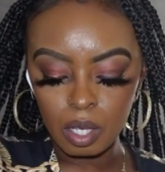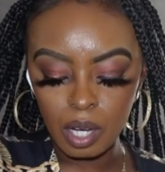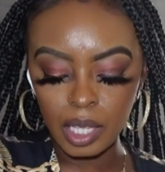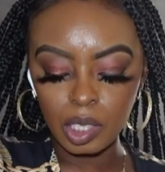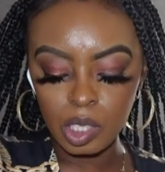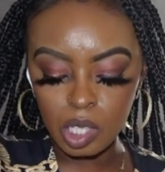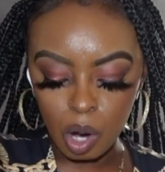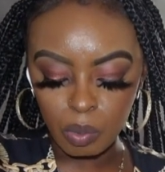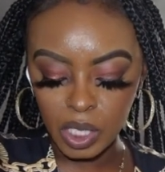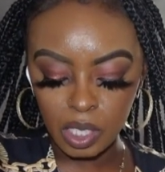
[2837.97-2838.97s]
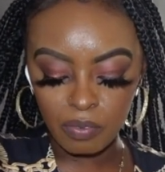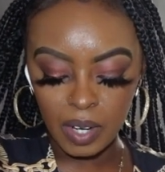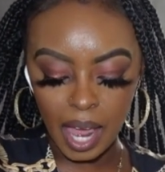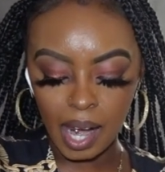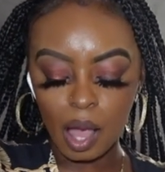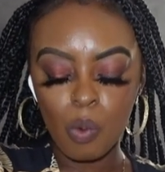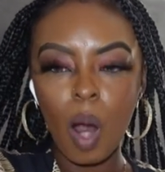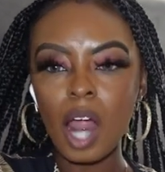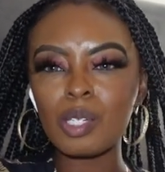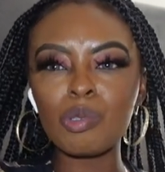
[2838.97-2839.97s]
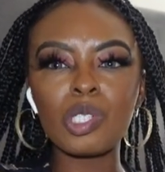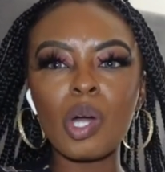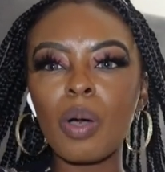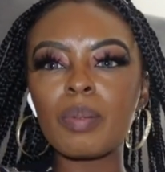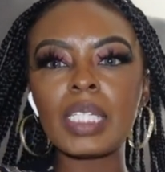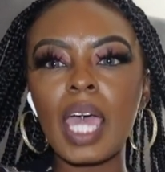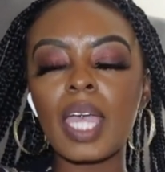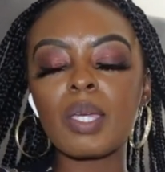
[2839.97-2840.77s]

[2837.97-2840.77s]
like there's no reason for that. Like, why are you so upset?